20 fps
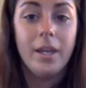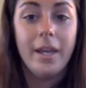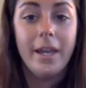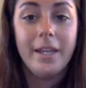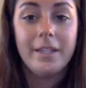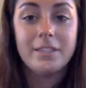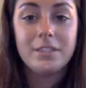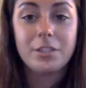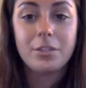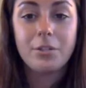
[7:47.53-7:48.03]

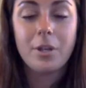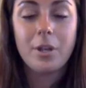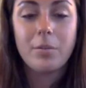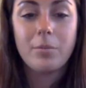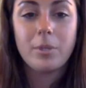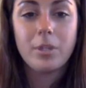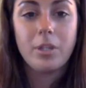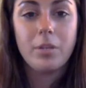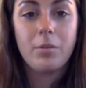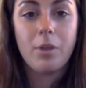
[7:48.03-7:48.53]
Instagram
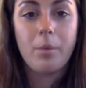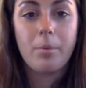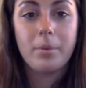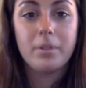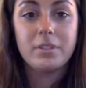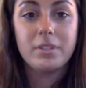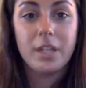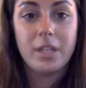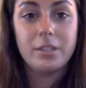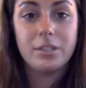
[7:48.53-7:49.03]
really
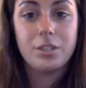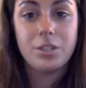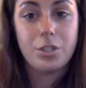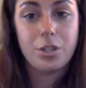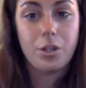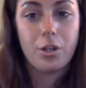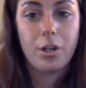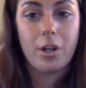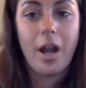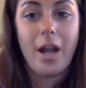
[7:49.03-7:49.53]
represents
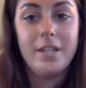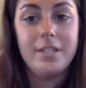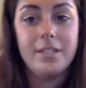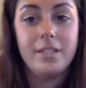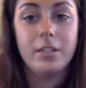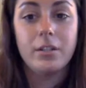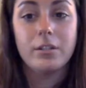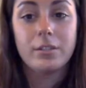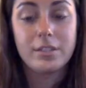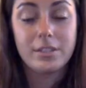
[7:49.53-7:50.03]
your
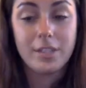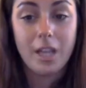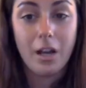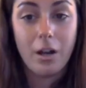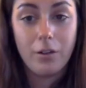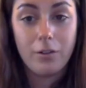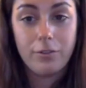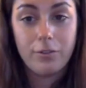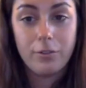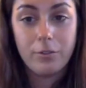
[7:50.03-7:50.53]
ideal
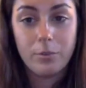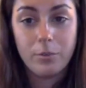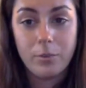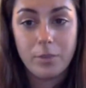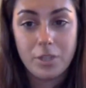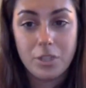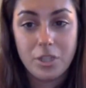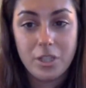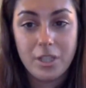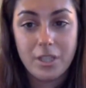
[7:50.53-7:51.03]
self,
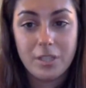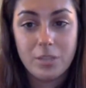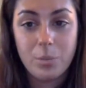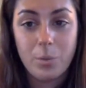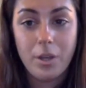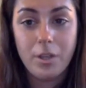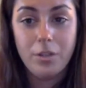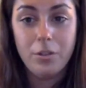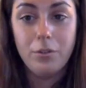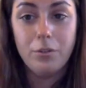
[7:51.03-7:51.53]
which is
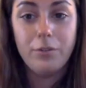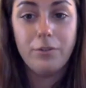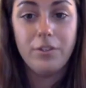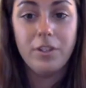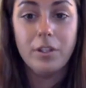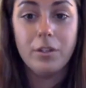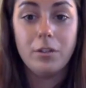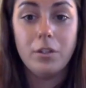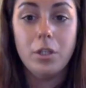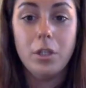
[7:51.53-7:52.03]
what you
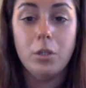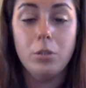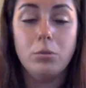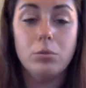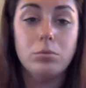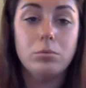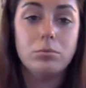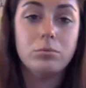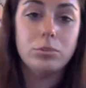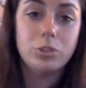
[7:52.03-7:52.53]
feel
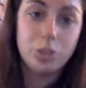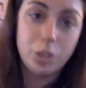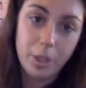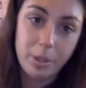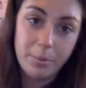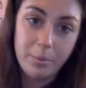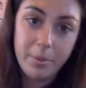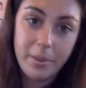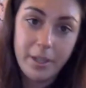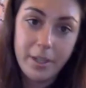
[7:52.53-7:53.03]
you
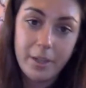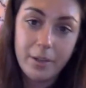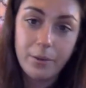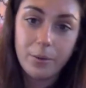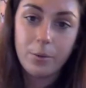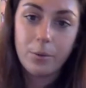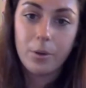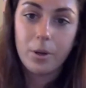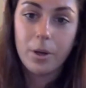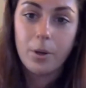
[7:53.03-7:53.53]
should be
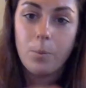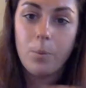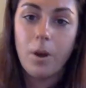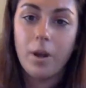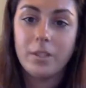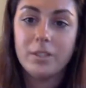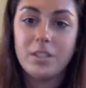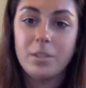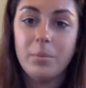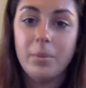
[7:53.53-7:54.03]
or
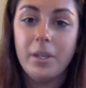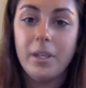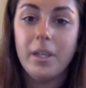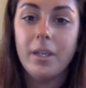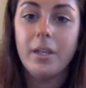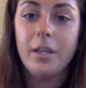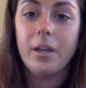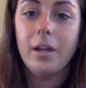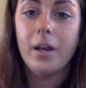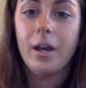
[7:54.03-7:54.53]
want to
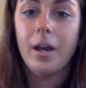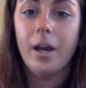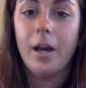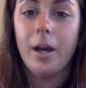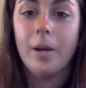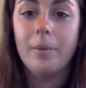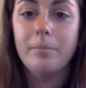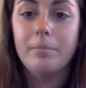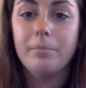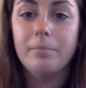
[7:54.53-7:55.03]
be.
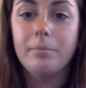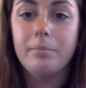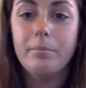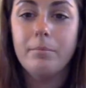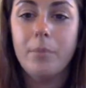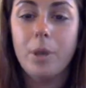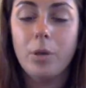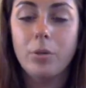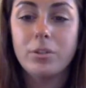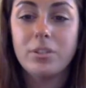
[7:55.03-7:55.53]

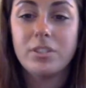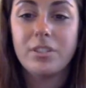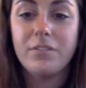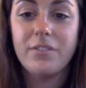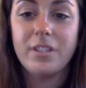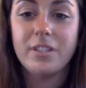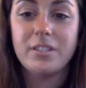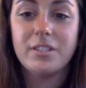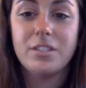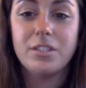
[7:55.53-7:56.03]
Most of
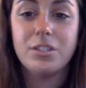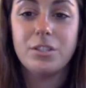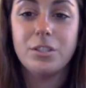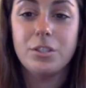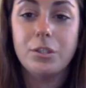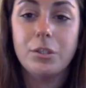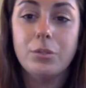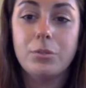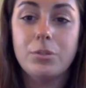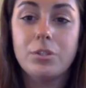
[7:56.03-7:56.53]
this is
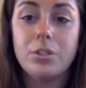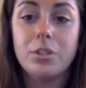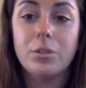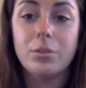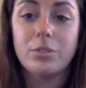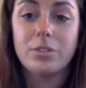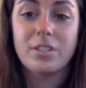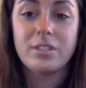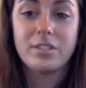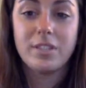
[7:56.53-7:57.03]
due to
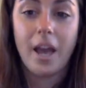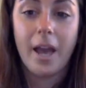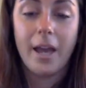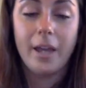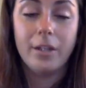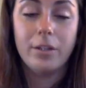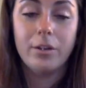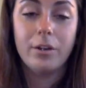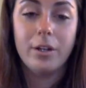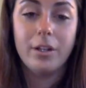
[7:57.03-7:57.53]

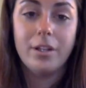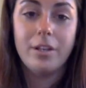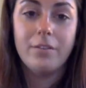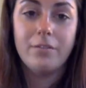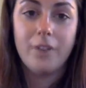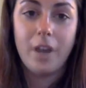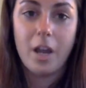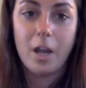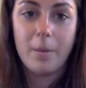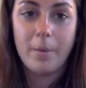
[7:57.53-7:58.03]
societal and
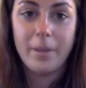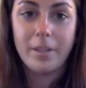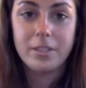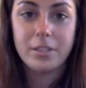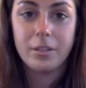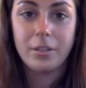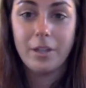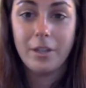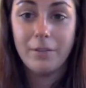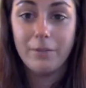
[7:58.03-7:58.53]

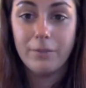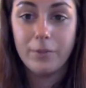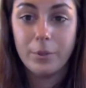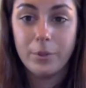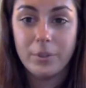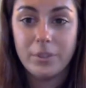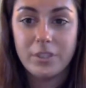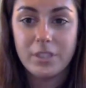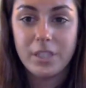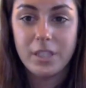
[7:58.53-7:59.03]
environmental
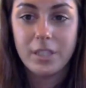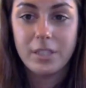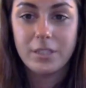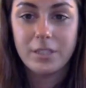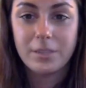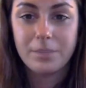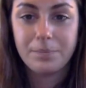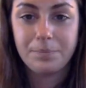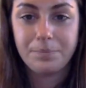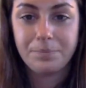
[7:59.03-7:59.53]
influences.